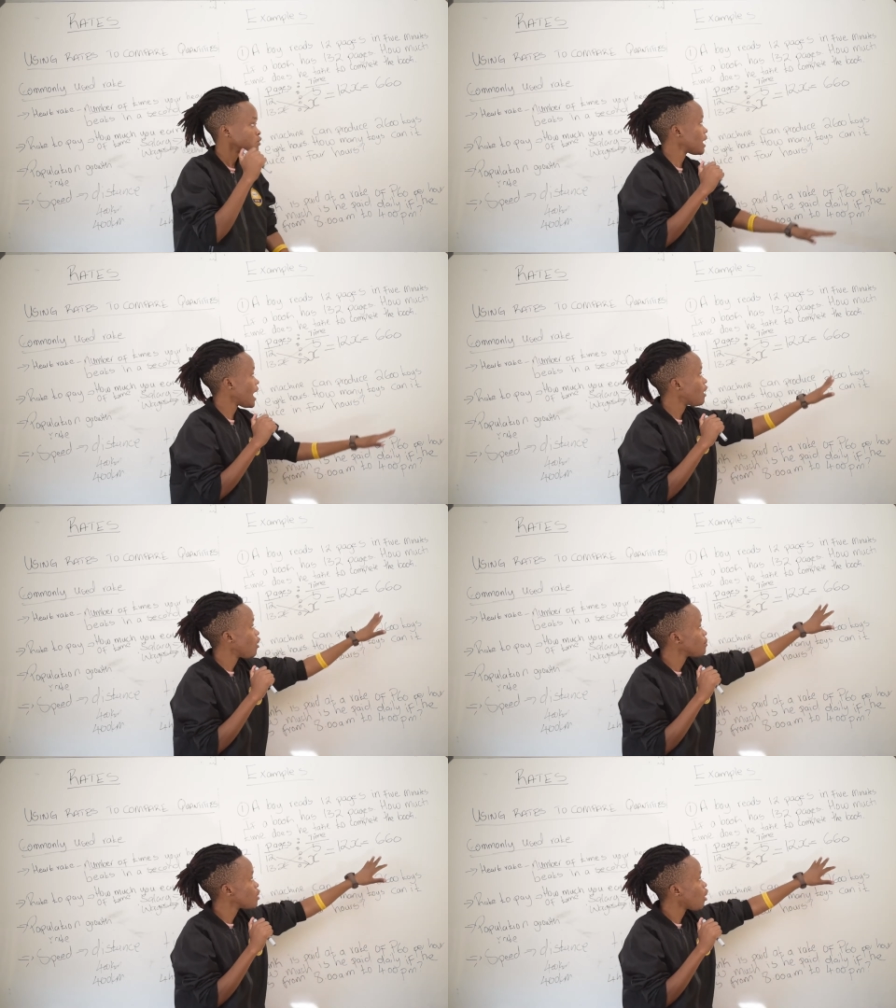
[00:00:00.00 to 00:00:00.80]

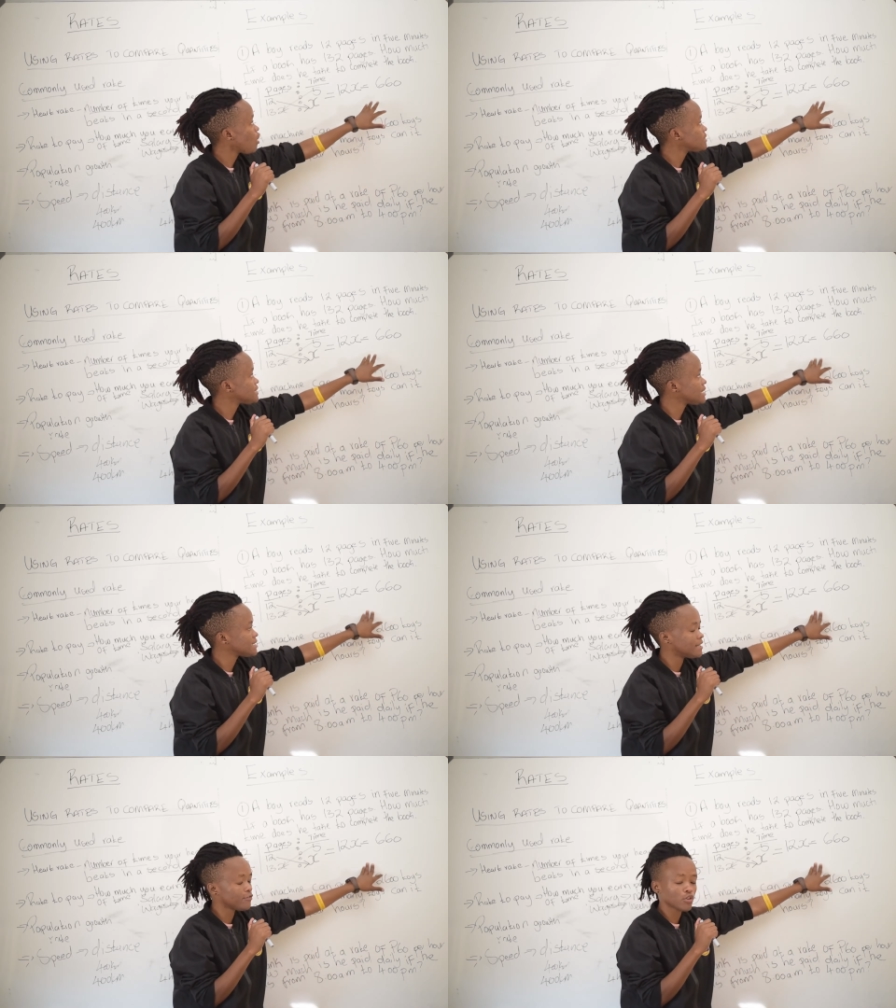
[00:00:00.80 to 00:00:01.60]
hope we all
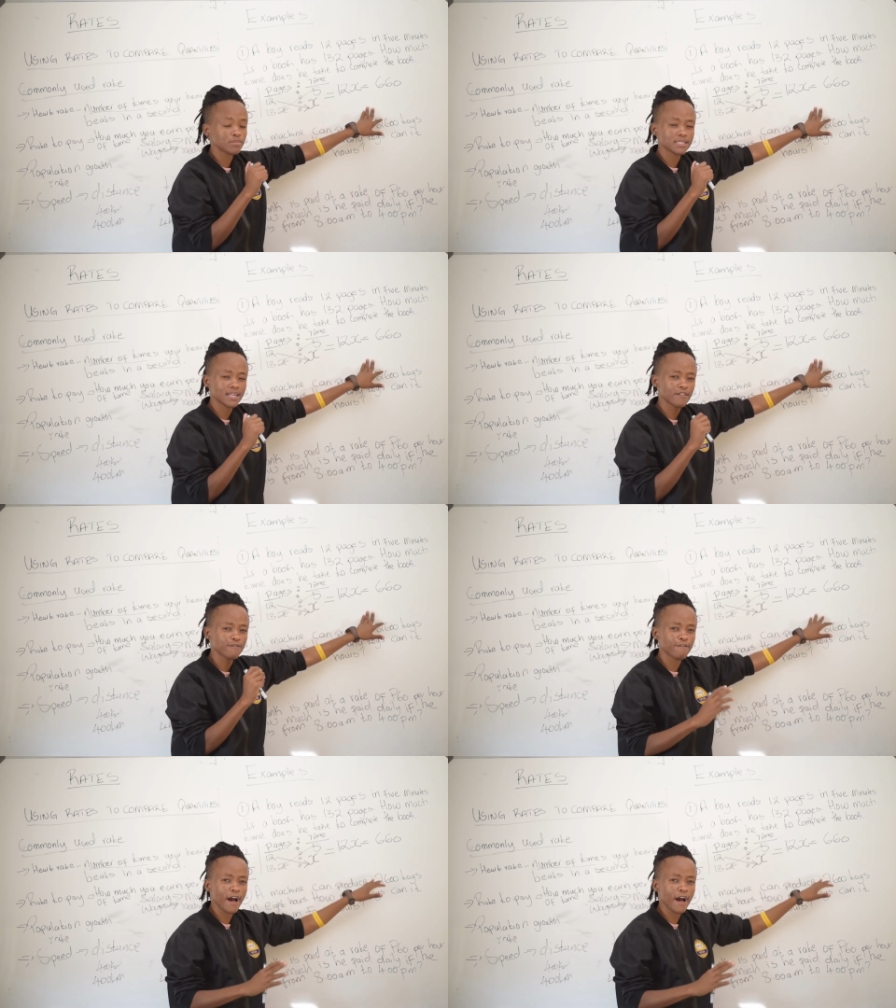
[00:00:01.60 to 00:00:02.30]
did from standard